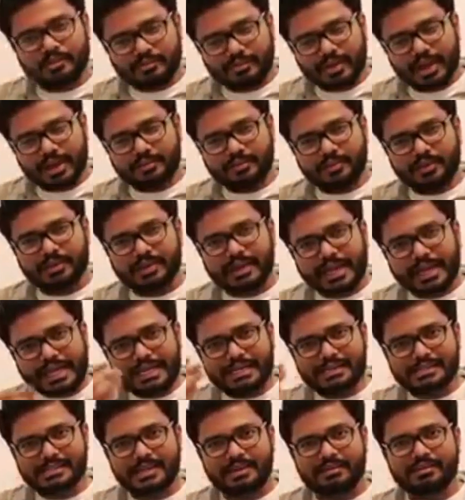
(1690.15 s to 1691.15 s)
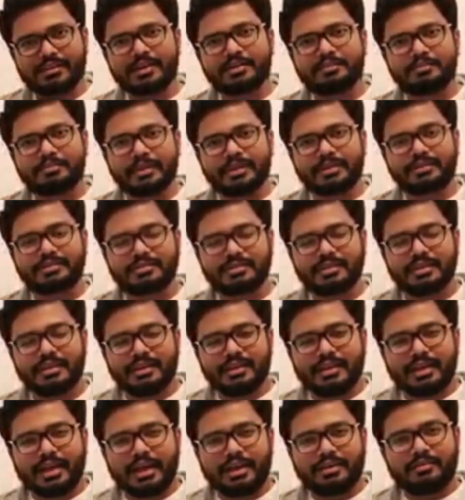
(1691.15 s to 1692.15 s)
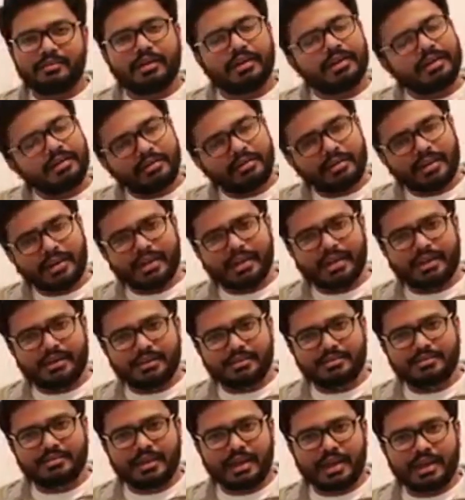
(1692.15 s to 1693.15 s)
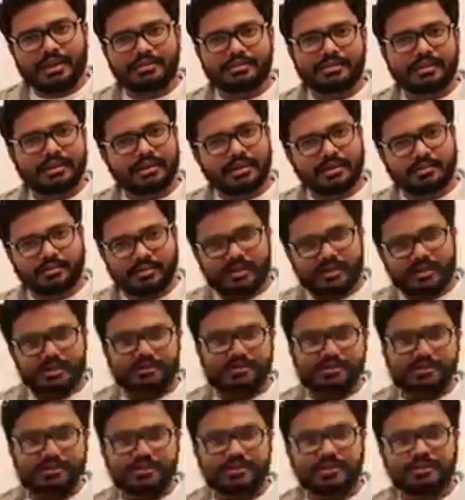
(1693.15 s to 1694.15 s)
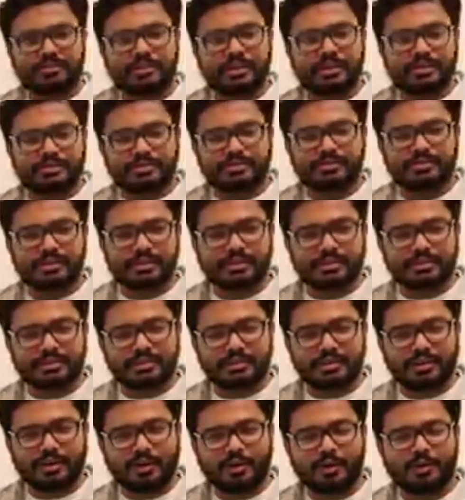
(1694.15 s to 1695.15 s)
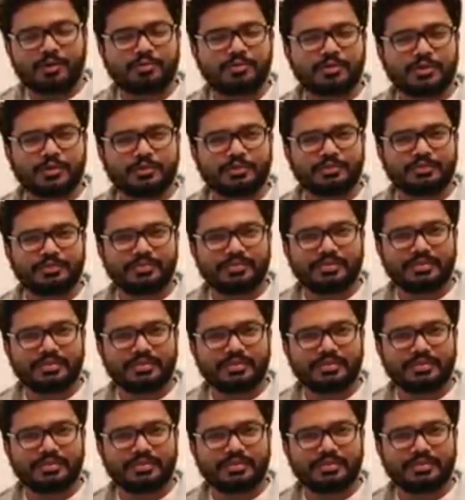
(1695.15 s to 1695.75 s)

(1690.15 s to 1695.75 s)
in fact we're taking several pics and whenever i get a chance i'll definitely share the pics with all of you